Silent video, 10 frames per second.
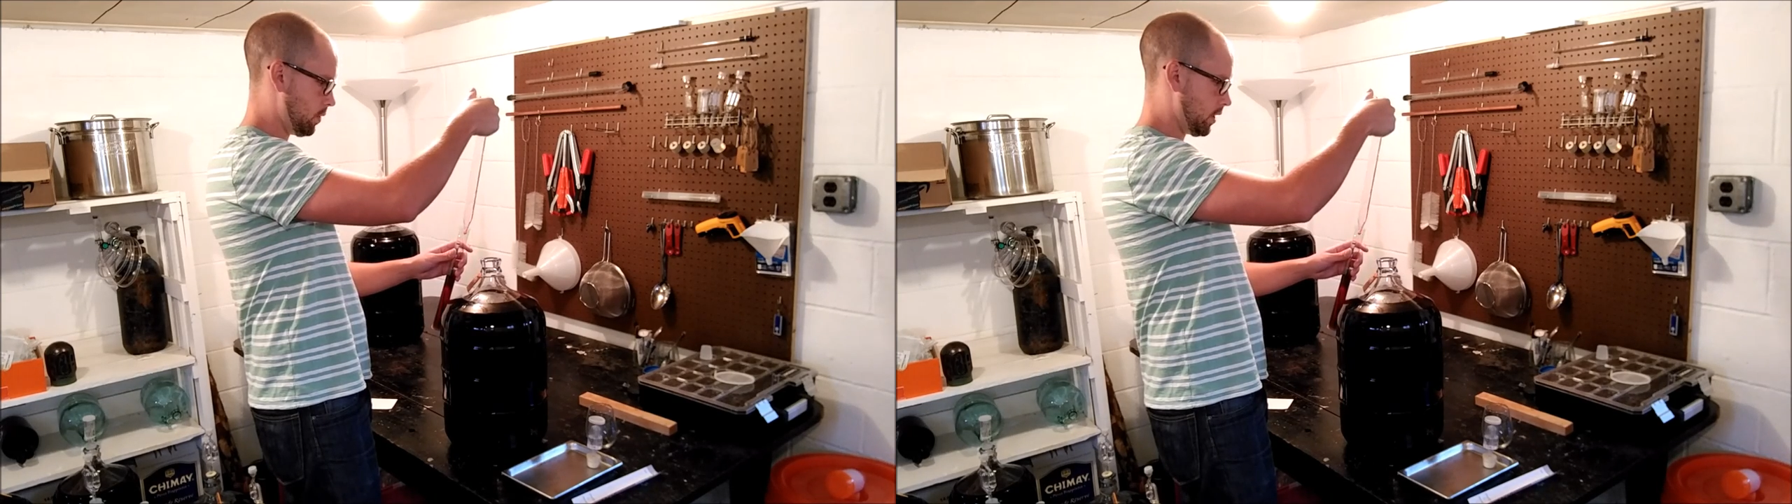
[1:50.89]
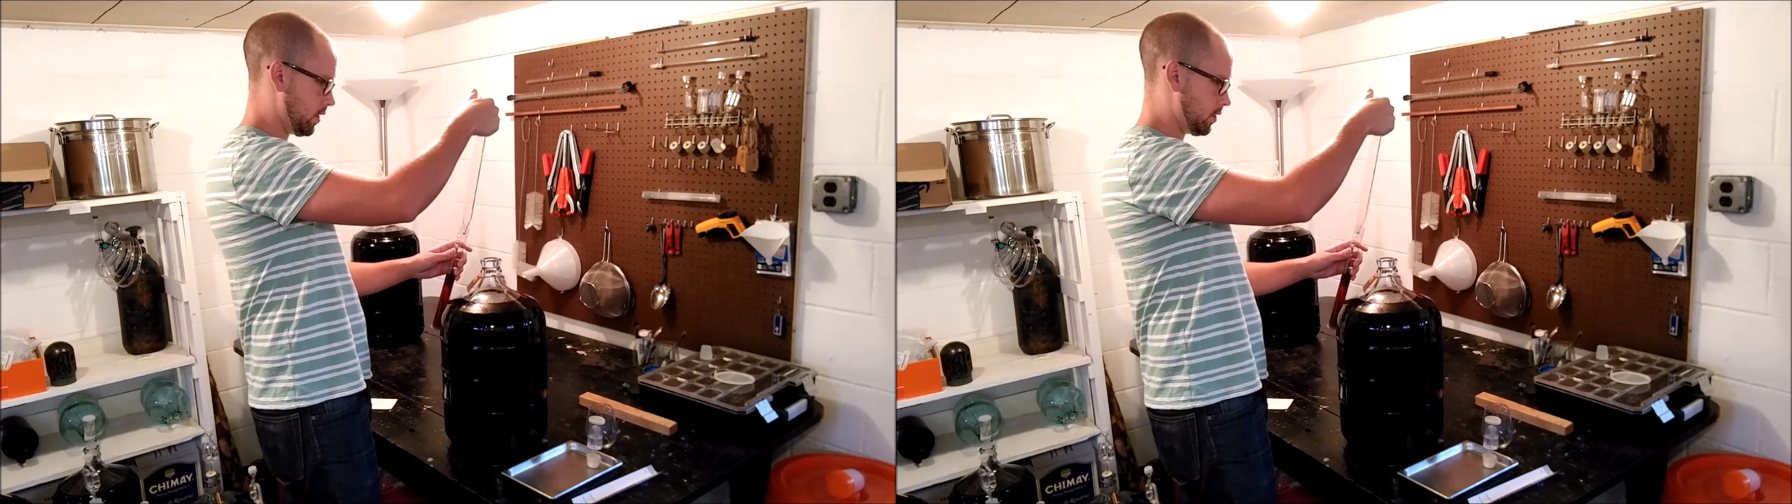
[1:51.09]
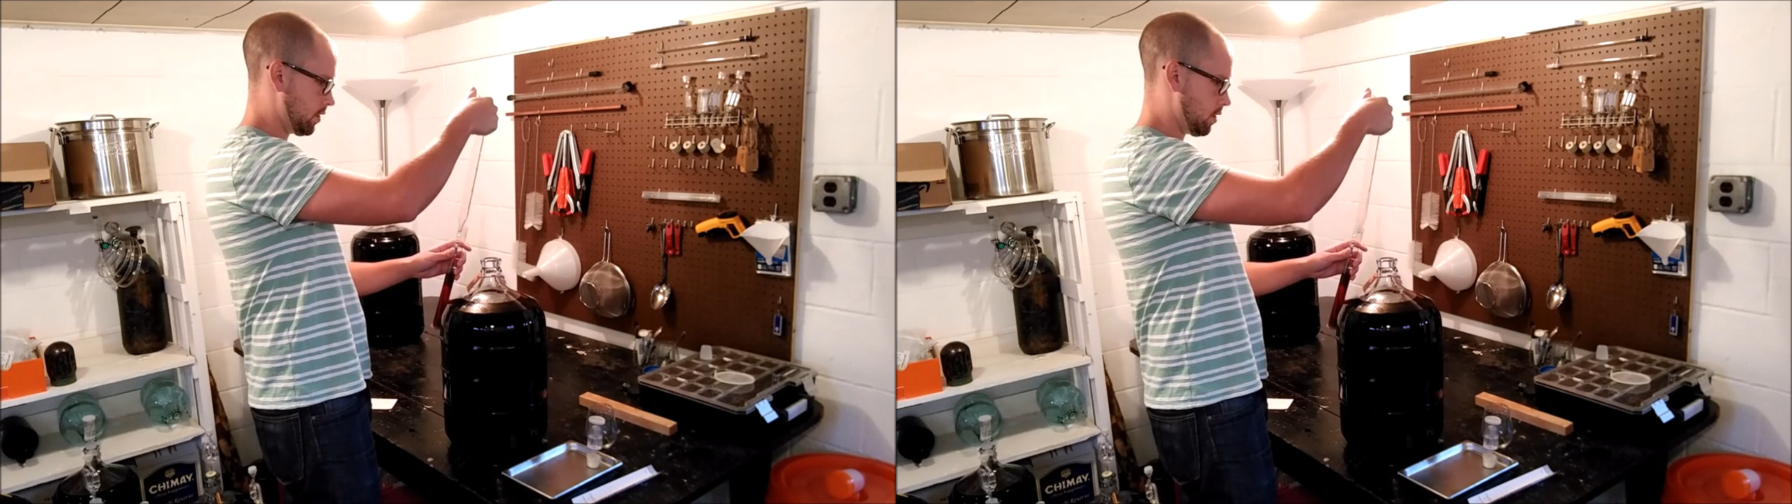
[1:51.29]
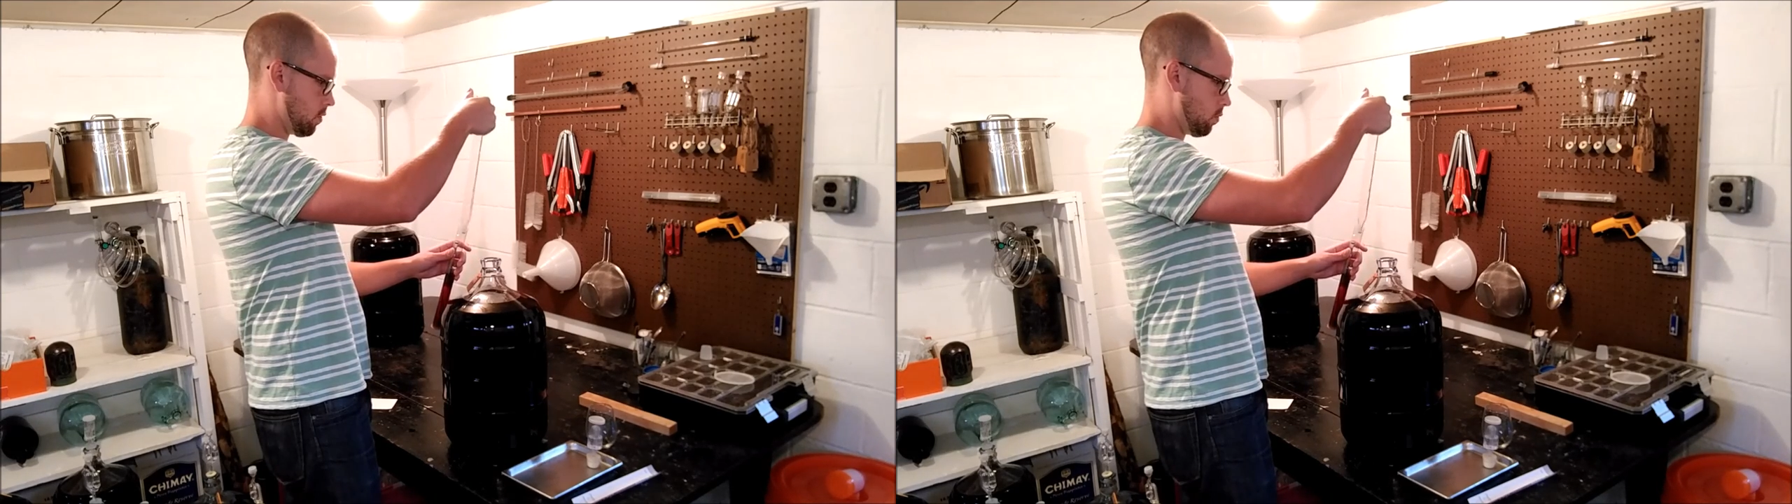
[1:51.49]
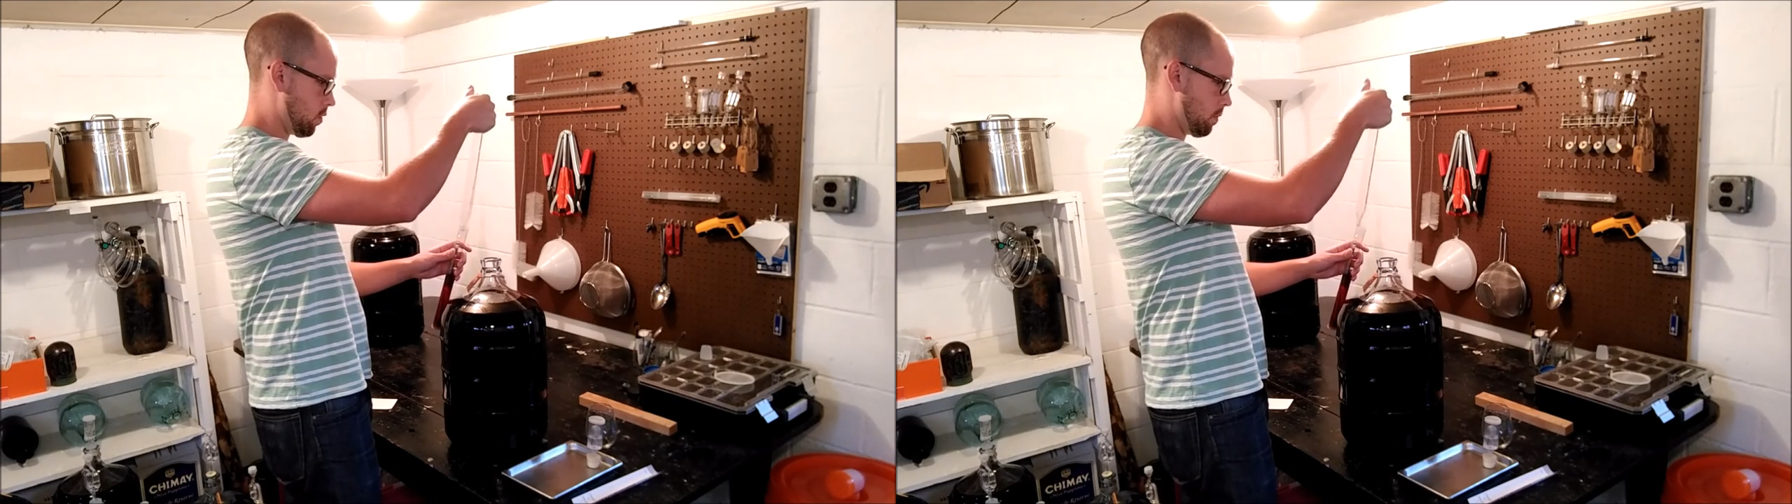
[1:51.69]
because, you
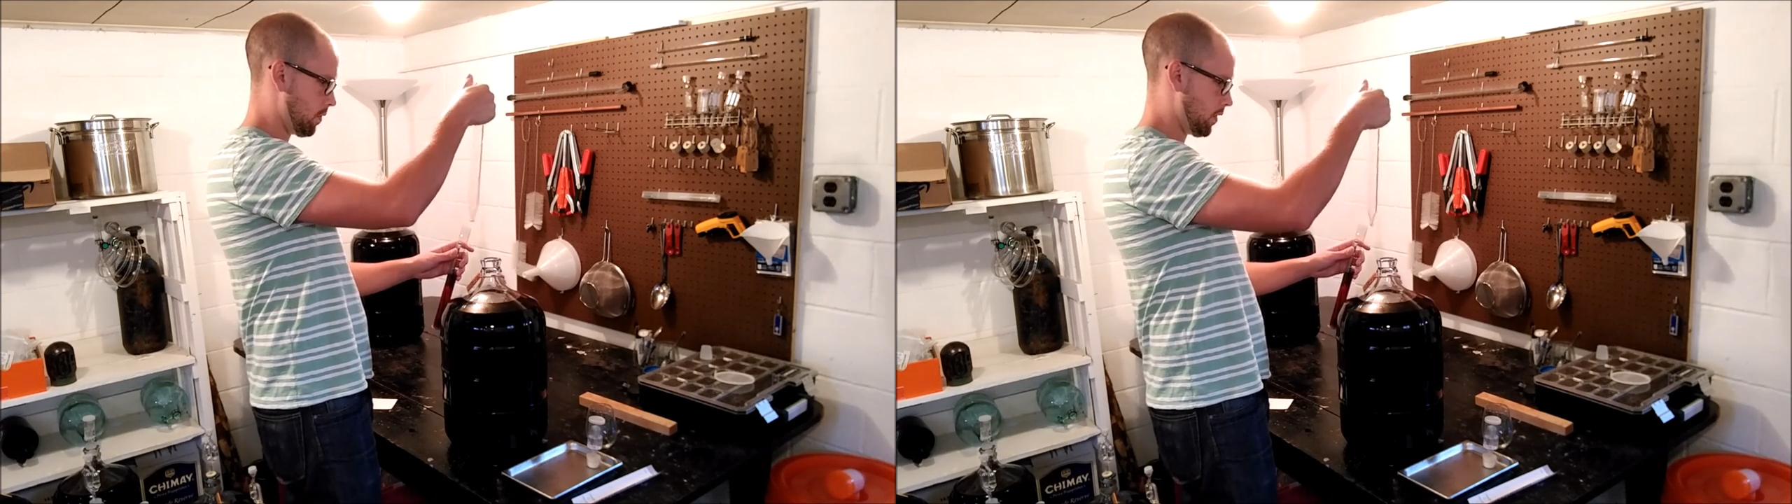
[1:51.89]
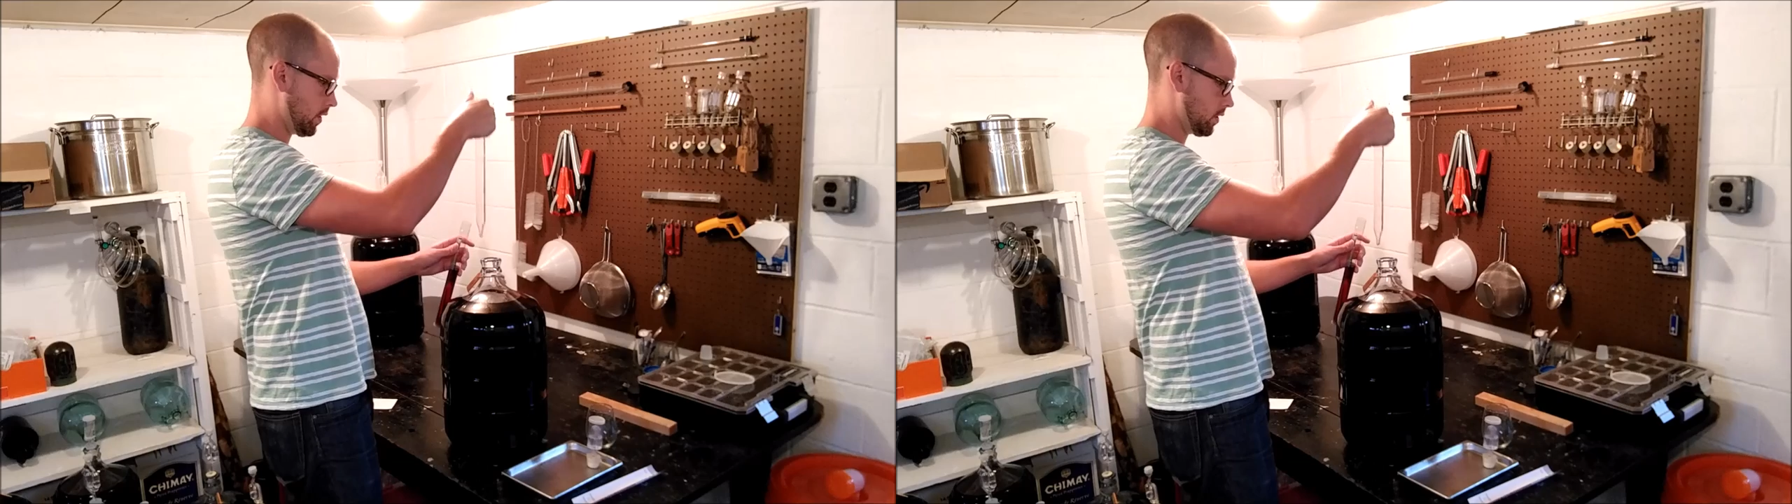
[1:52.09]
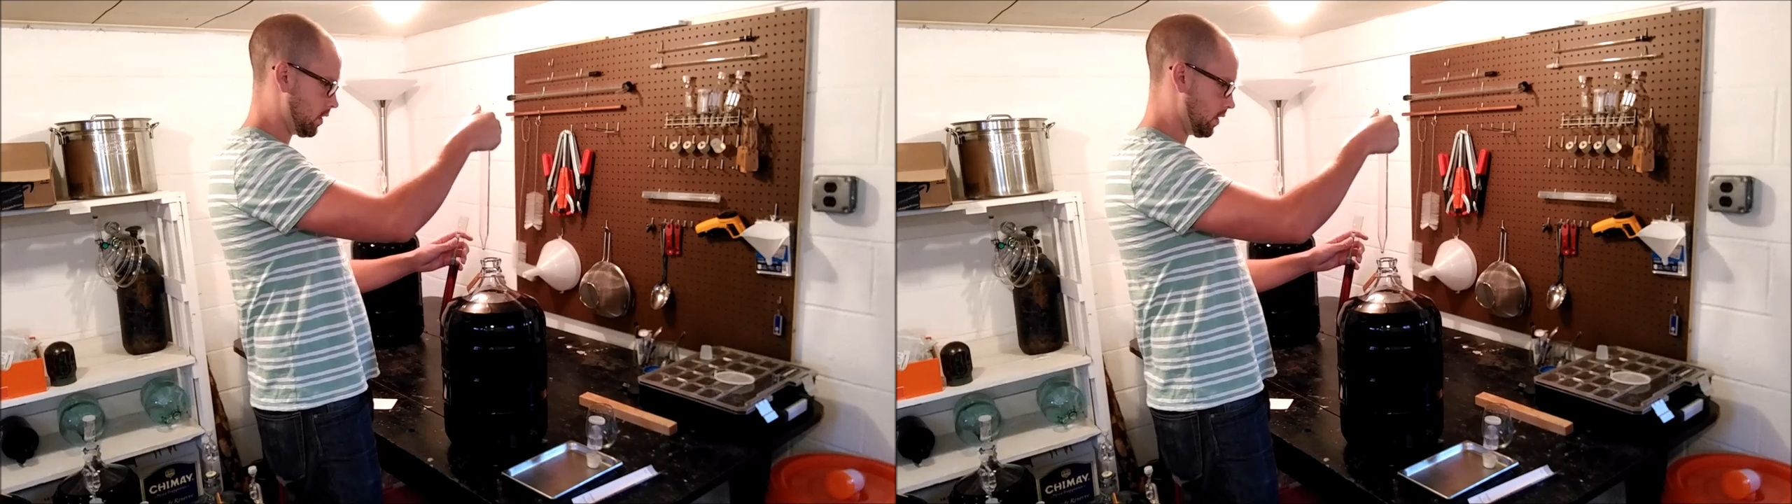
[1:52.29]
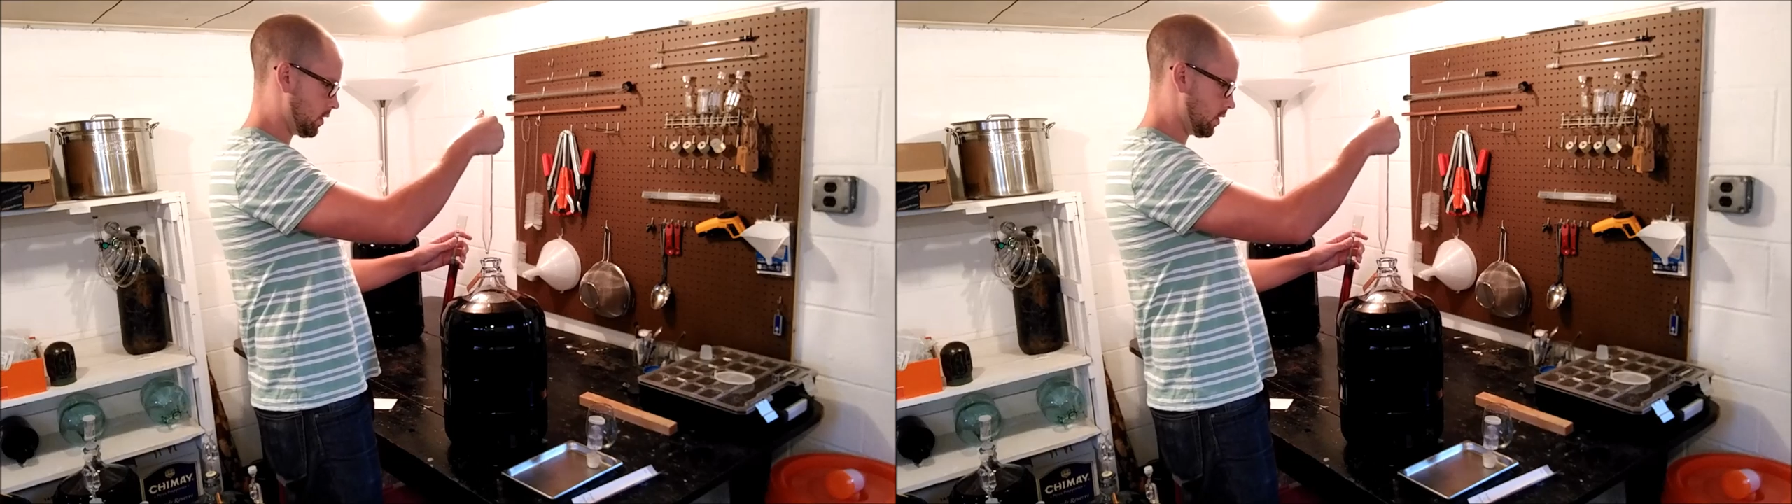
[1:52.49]
know, warm things